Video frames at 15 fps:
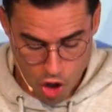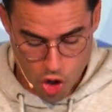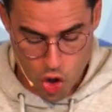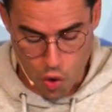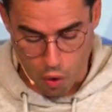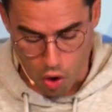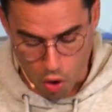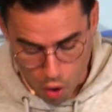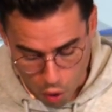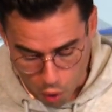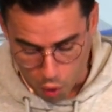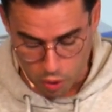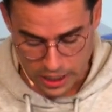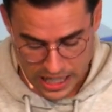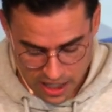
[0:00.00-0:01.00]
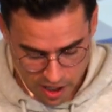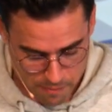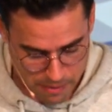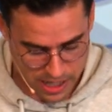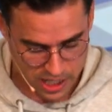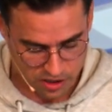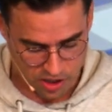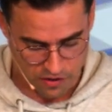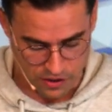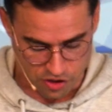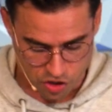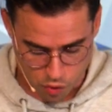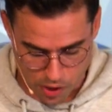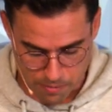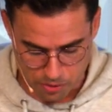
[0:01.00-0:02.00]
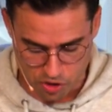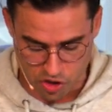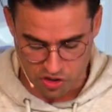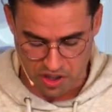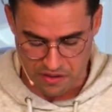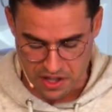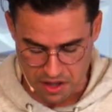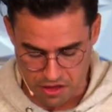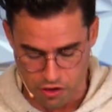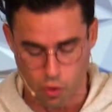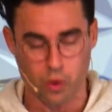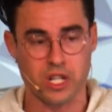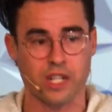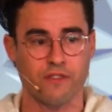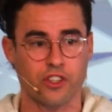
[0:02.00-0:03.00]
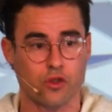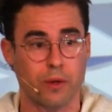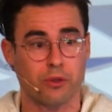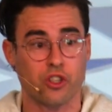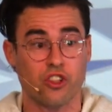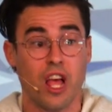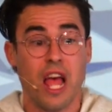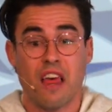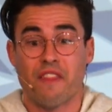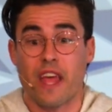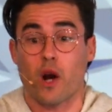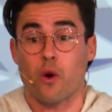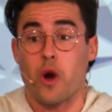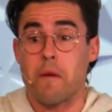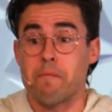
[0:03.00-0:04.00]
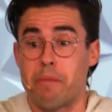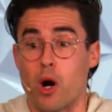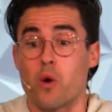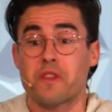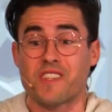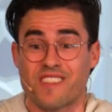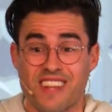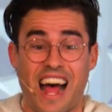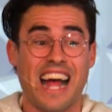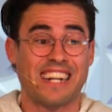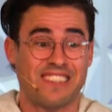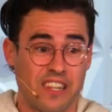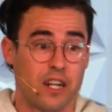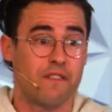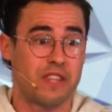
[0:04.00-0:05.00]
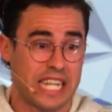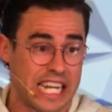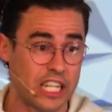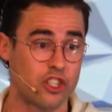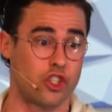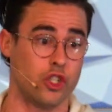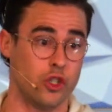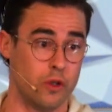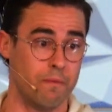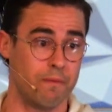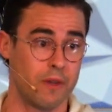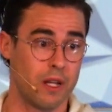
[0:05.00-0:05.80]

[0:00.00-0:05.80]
who are wholly committed to the scriptures and the authority of the scriptures, they are on both sides of the issue.